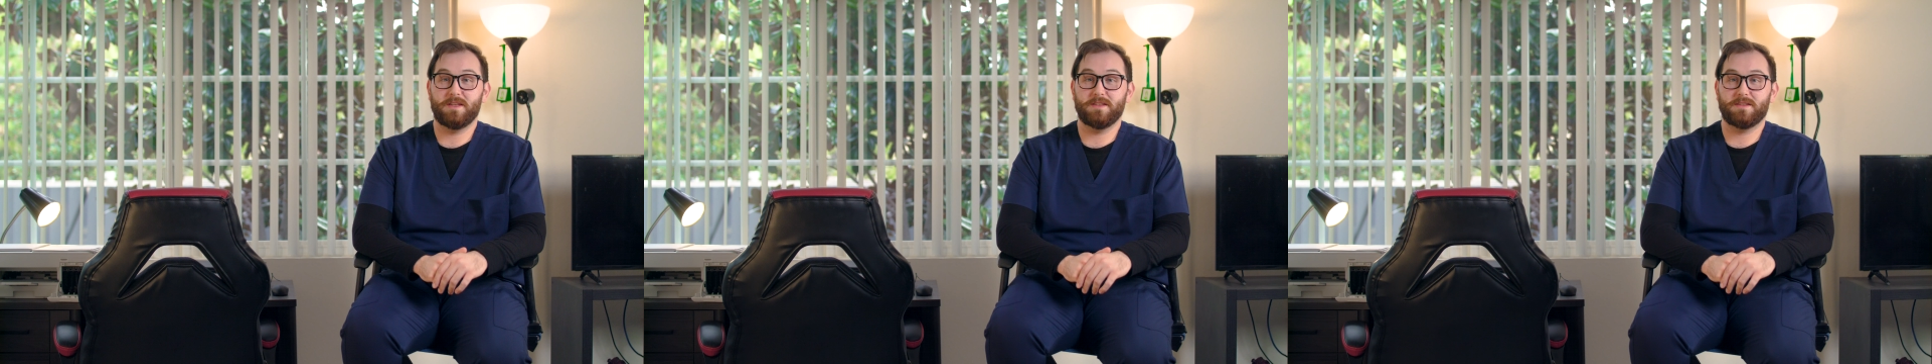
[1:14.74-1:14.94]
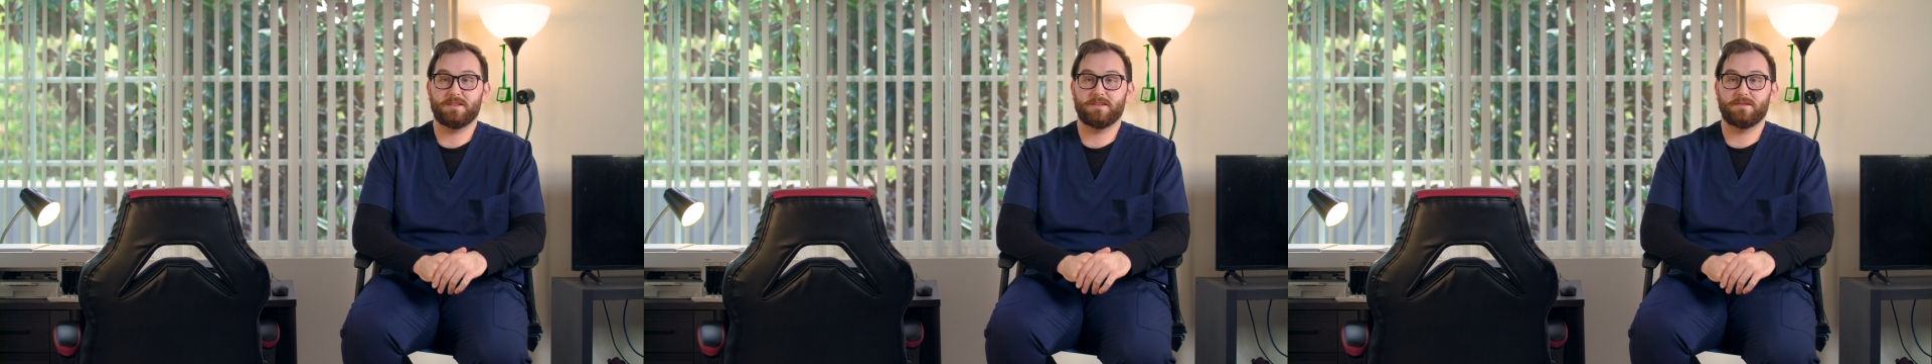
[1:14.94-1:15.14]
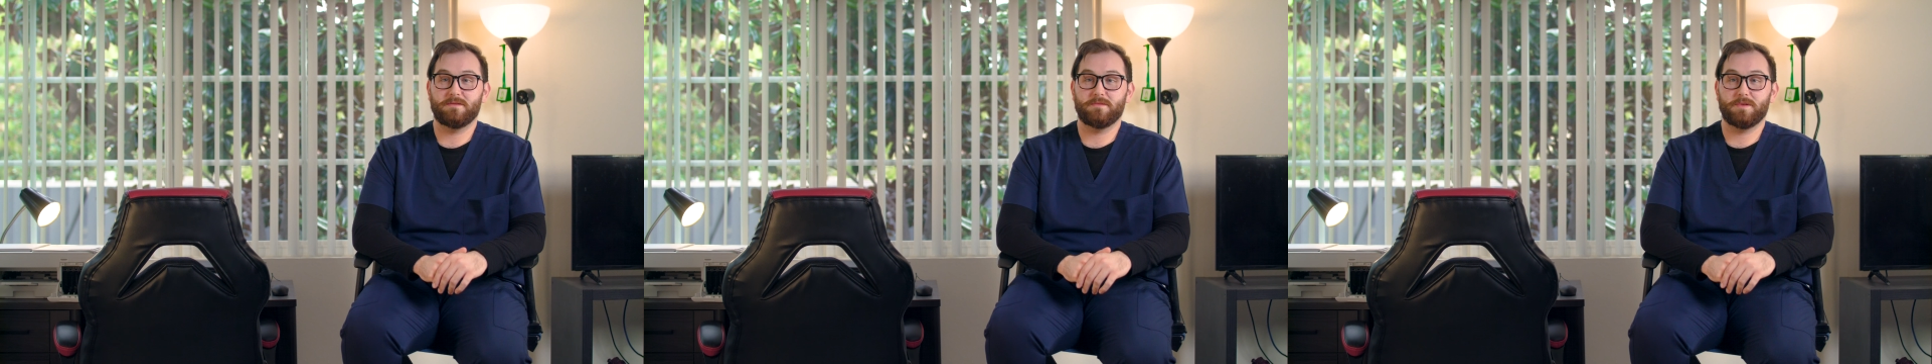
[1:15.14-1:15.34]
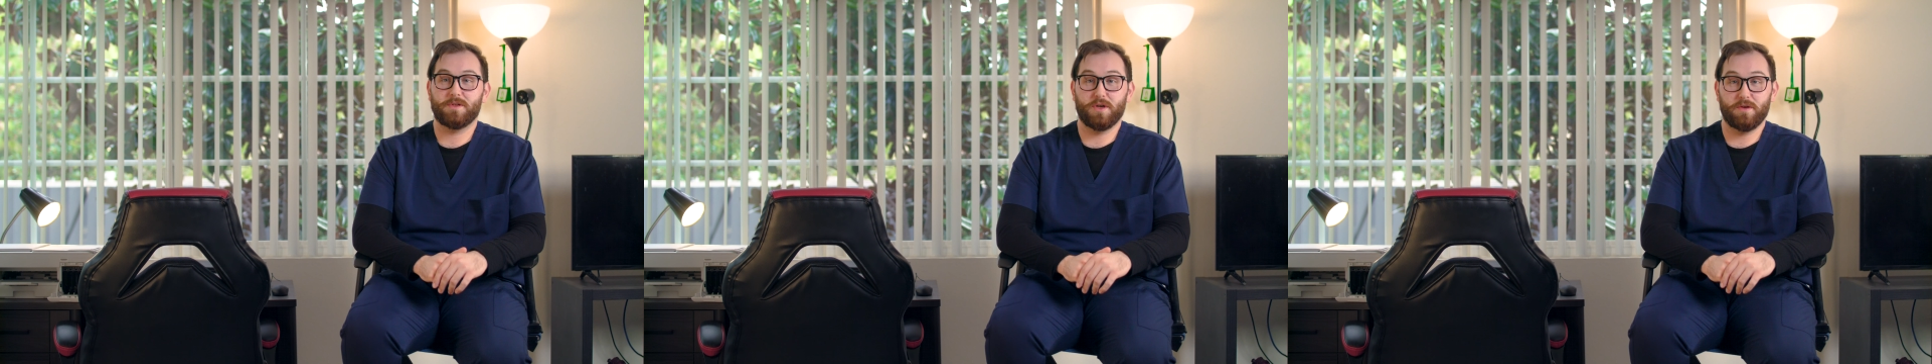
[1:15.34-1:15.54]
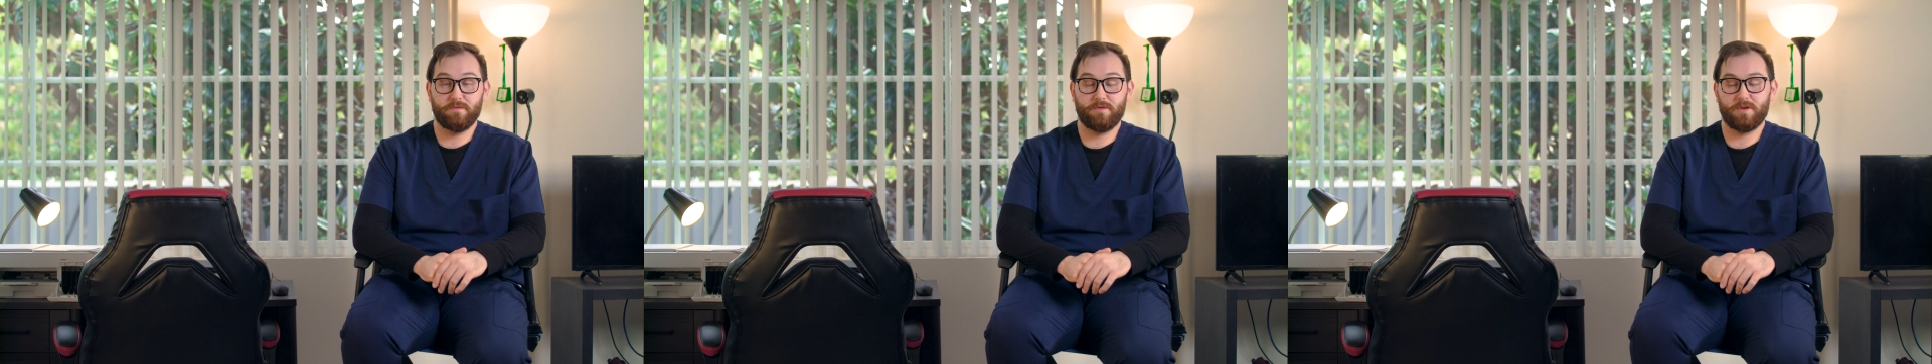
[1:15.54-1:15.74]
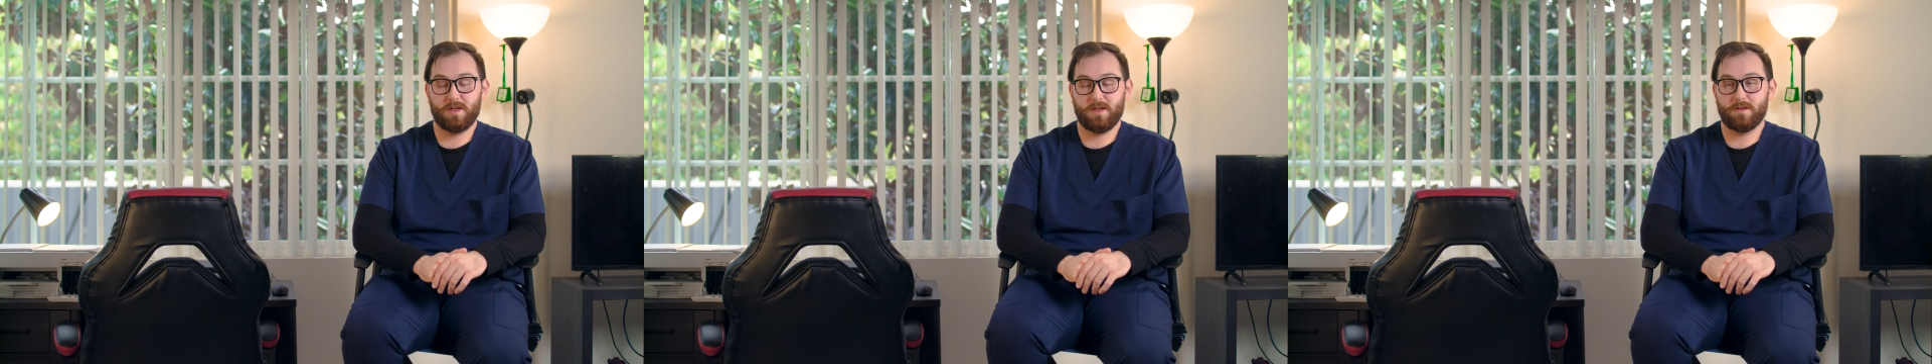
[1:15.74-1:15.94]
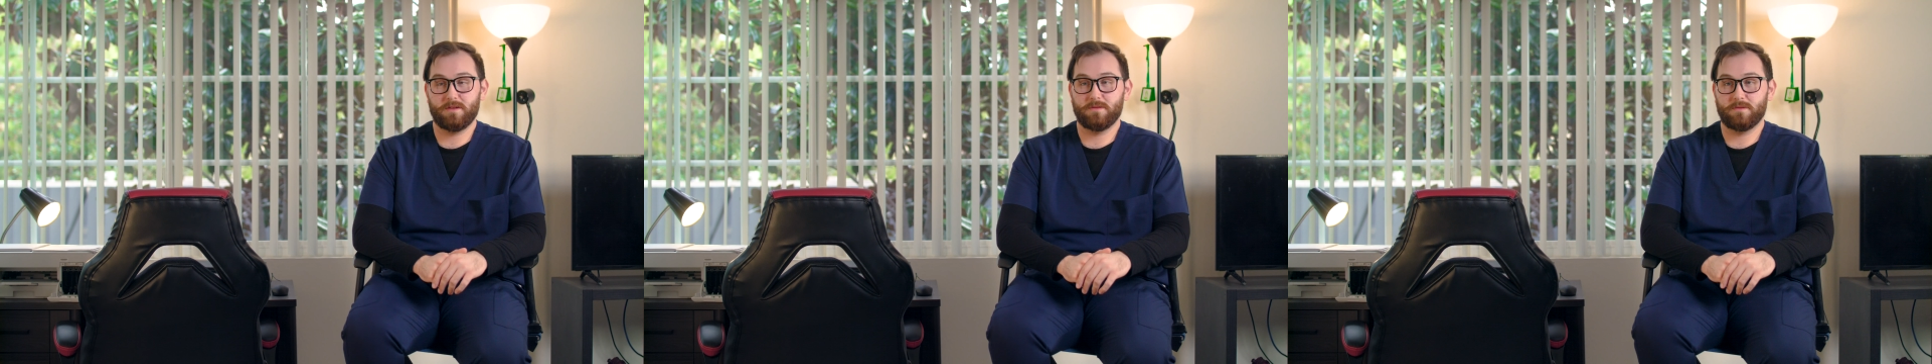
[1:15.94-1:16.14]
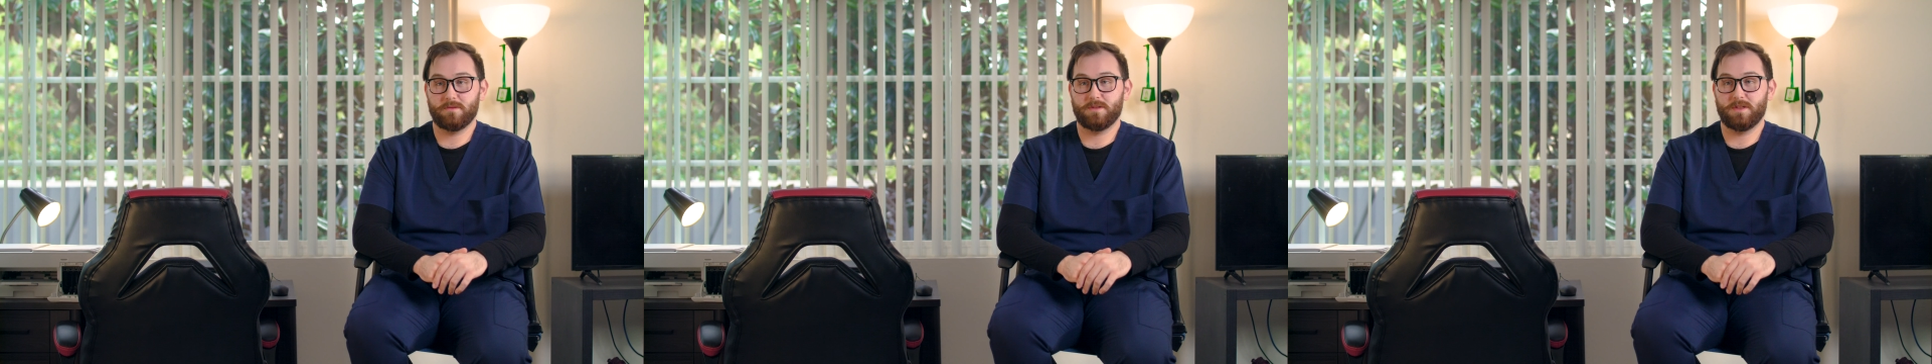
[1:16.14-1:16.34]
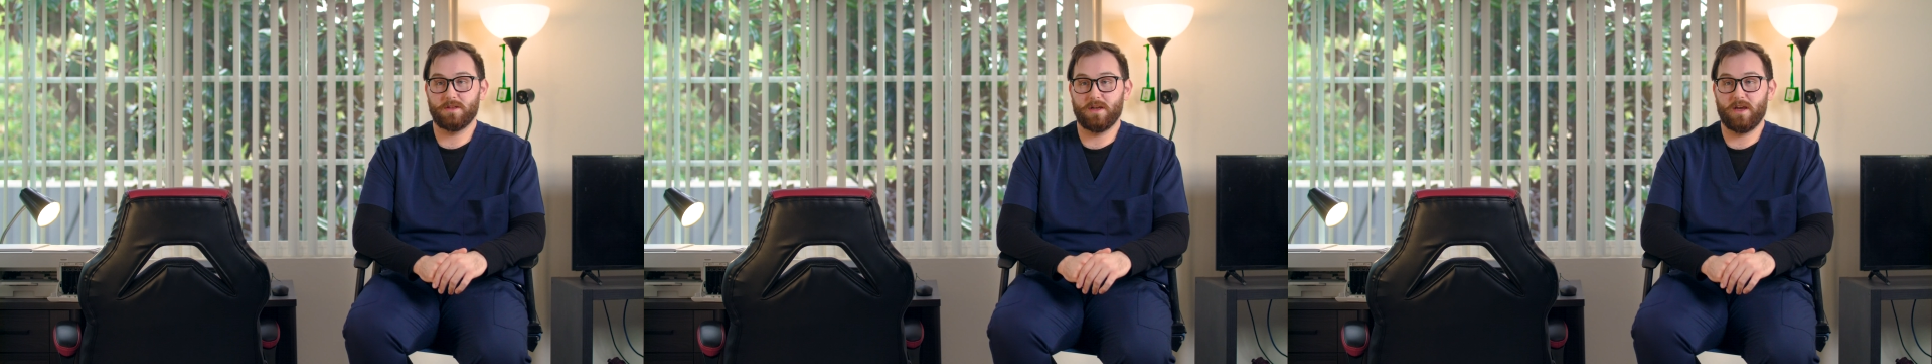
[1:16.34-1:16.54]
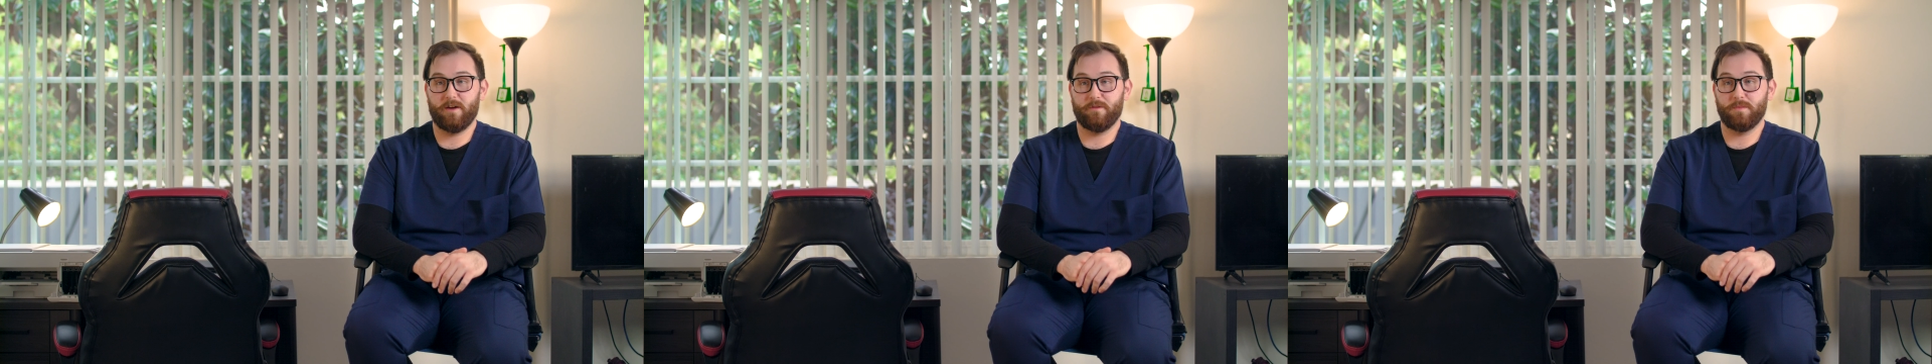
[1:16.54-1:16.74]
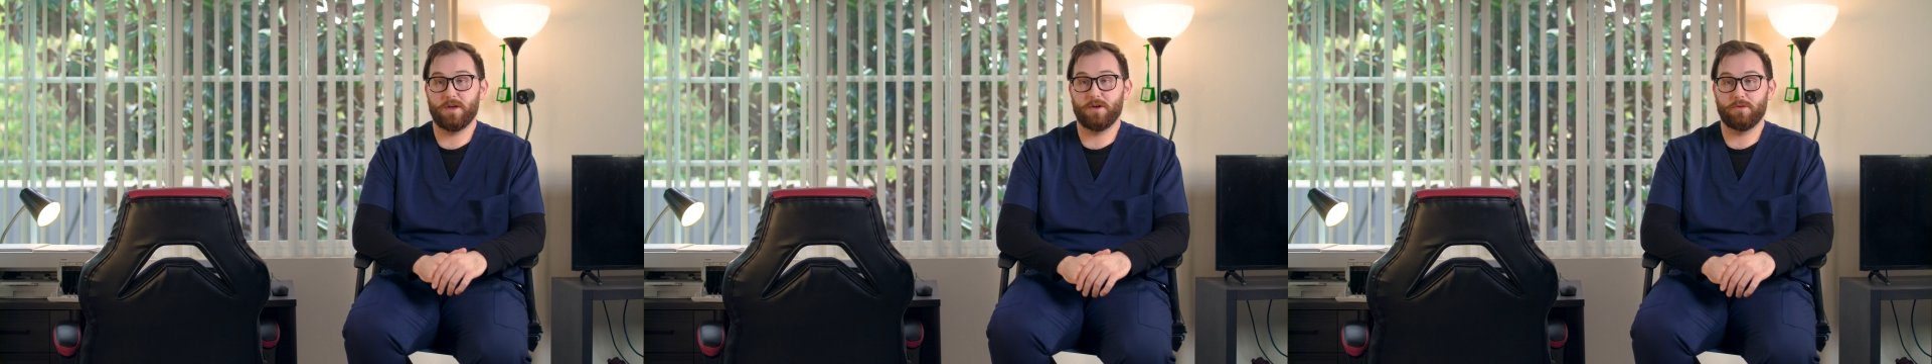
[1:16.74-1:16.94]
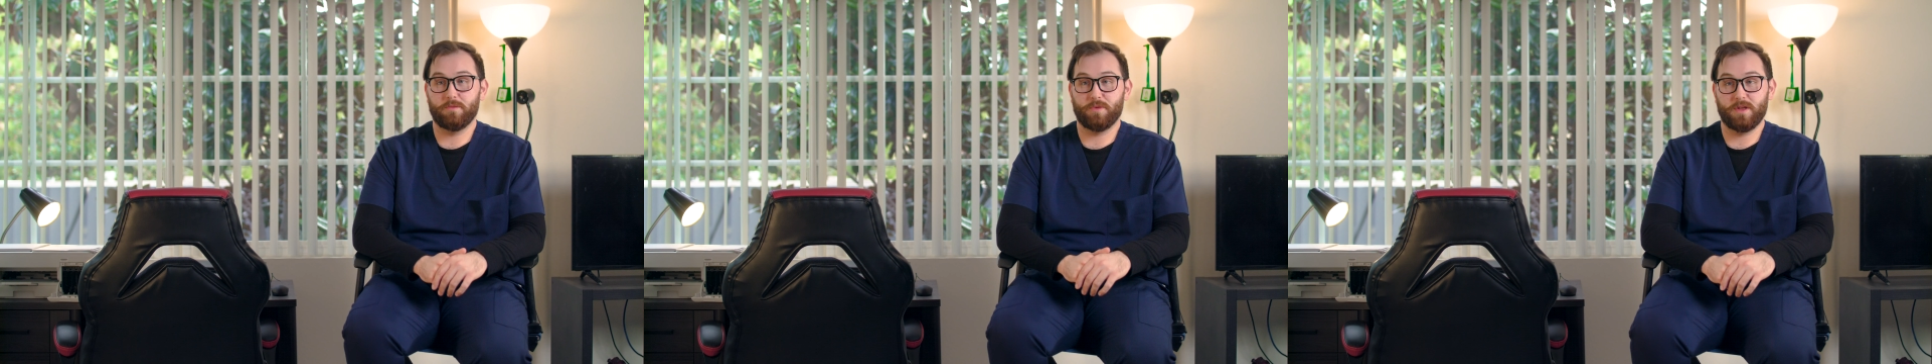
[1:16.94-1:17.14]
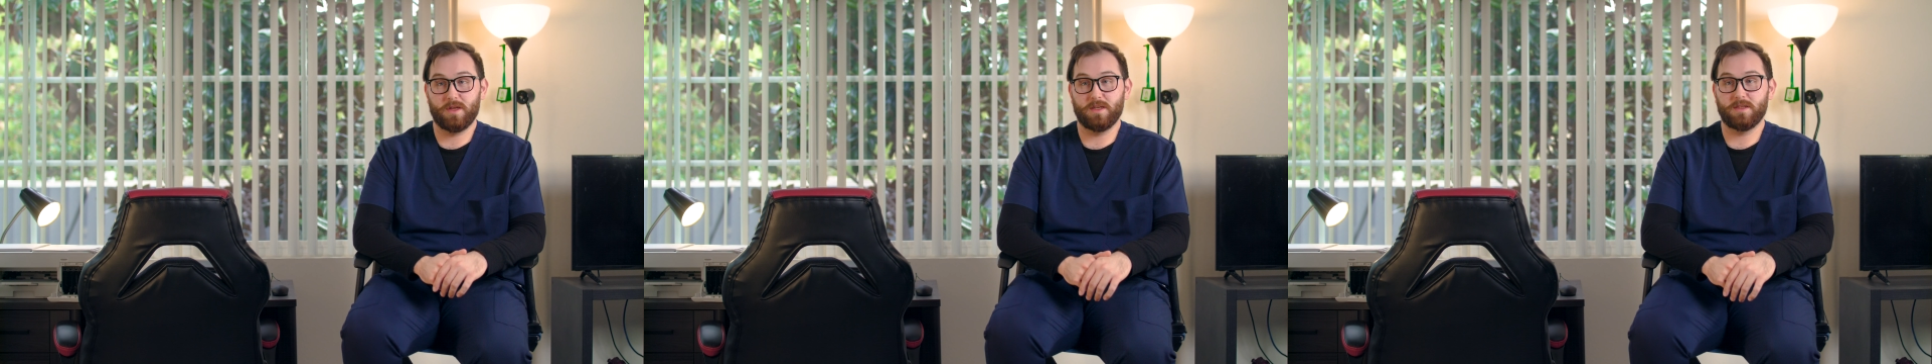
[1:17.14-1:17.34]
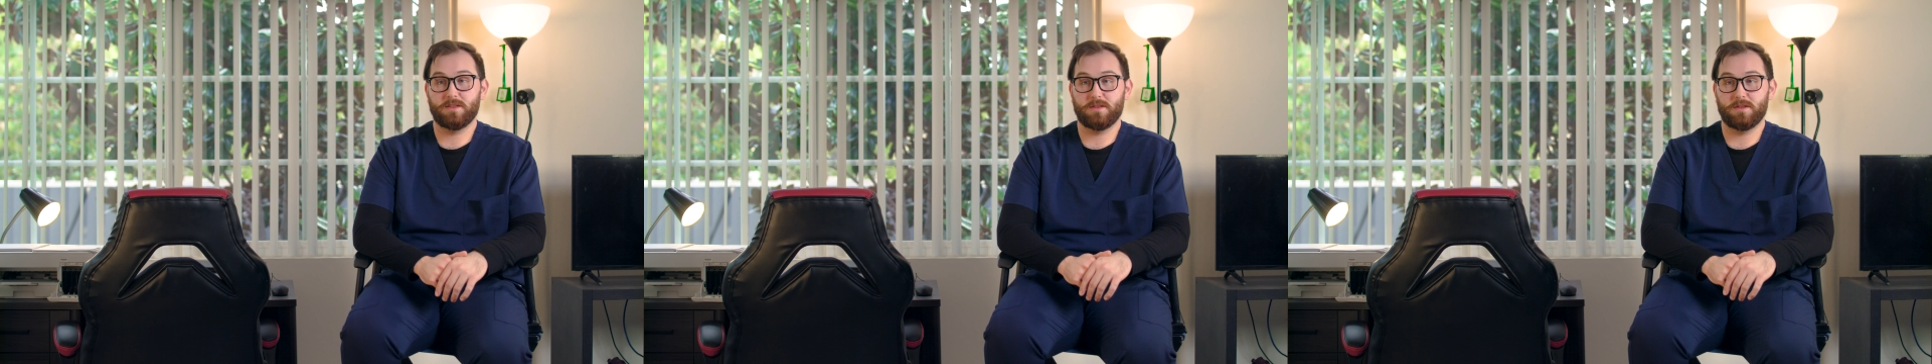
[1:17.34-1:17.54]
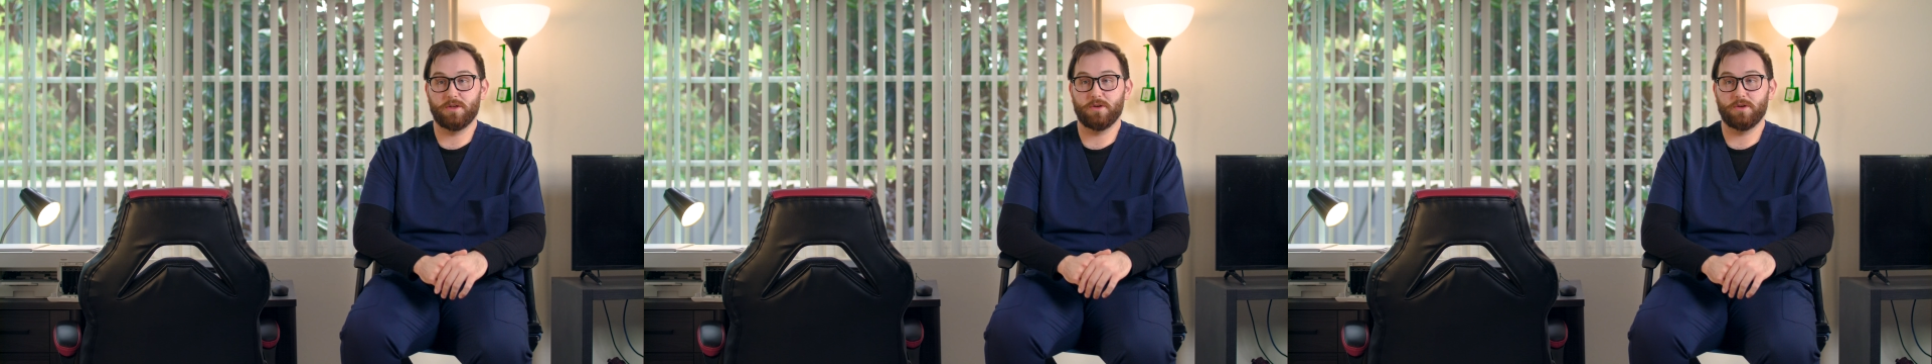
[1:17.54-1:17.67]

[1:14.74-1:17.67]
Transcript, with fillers: It's comforting to have my own place,